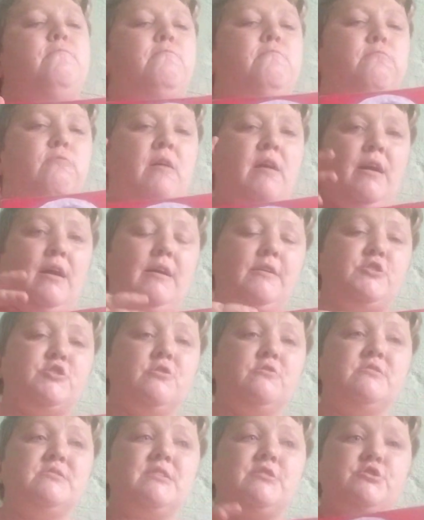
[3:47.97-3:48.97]
why I
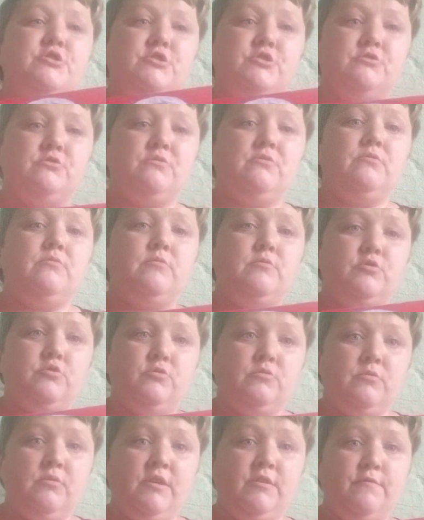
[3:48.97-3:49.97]
chose that, just to
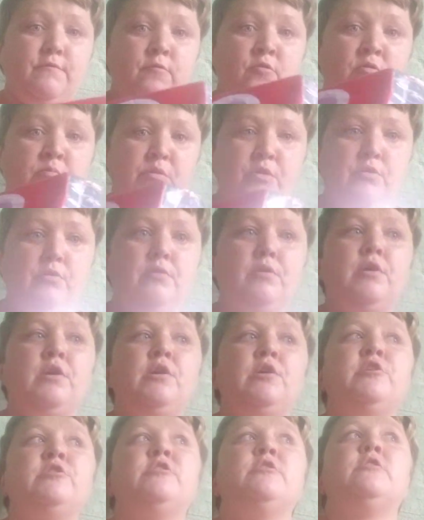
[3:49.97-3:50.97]
inform you.
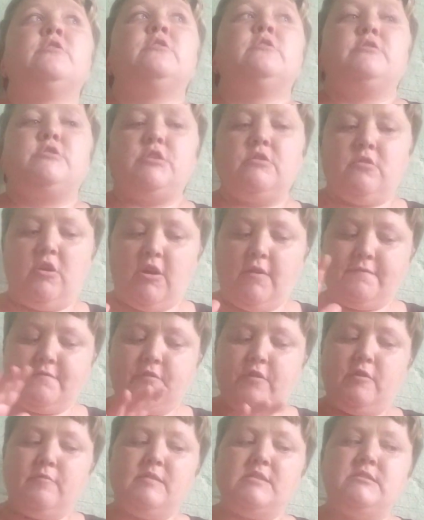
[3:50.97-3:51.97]
So
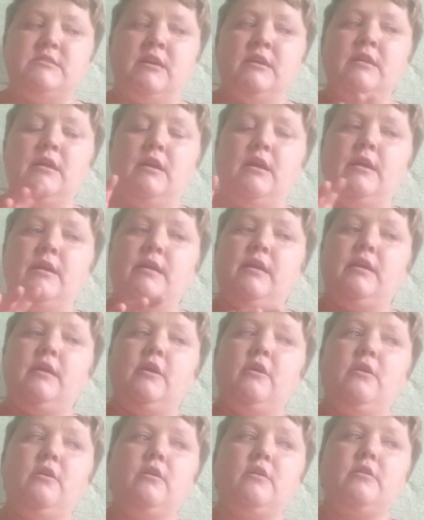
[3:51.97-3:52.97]
after I was done,
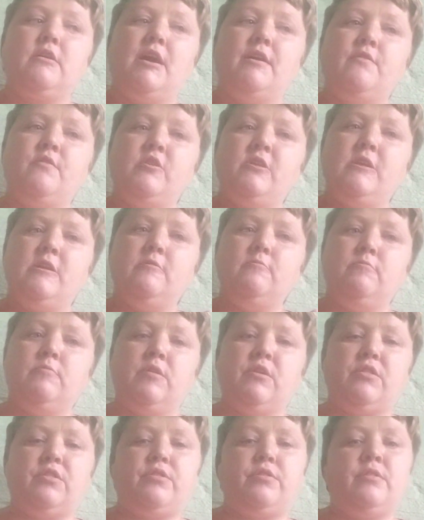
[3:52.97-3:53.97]
I covered it
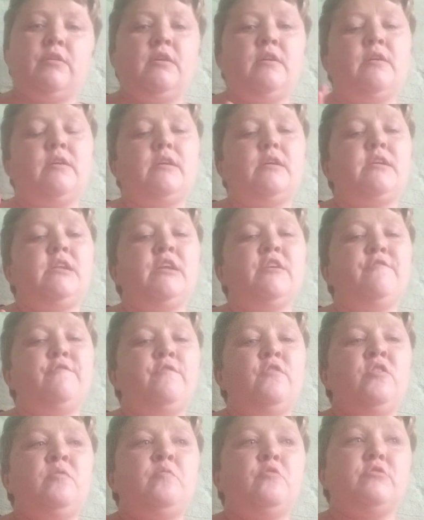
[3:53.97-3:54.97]
with cling
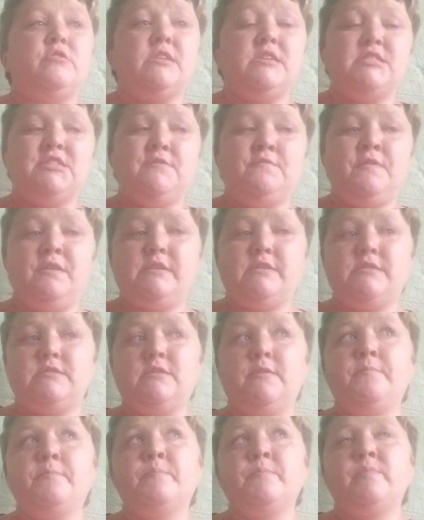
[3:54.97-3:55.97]
film or
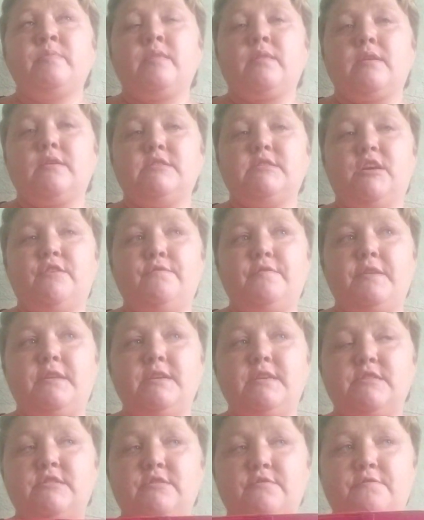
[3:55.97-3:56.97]
Decifix,
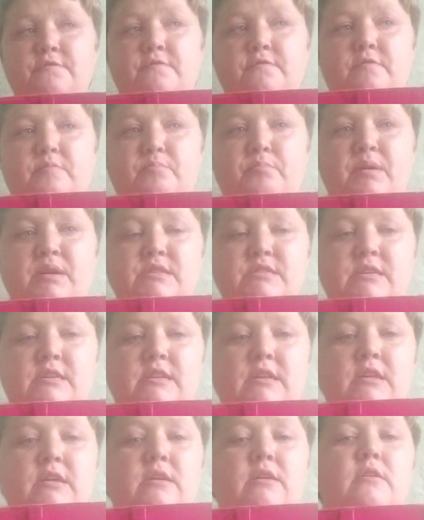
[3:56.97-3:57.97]
self-adhesive
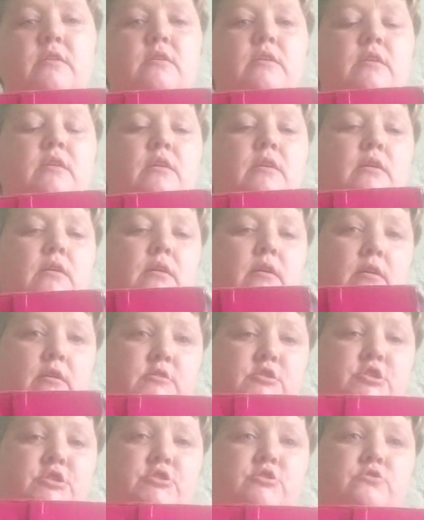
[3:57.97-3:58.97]
basically,
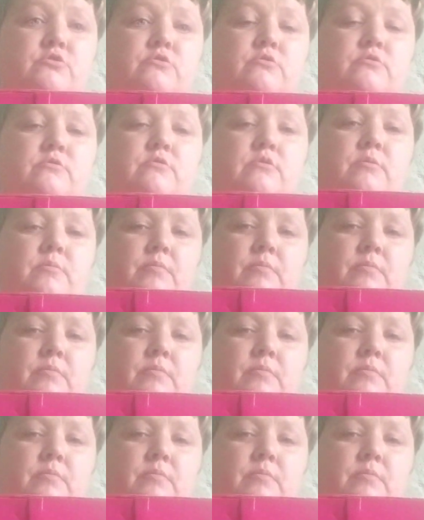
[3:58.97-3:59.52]
just to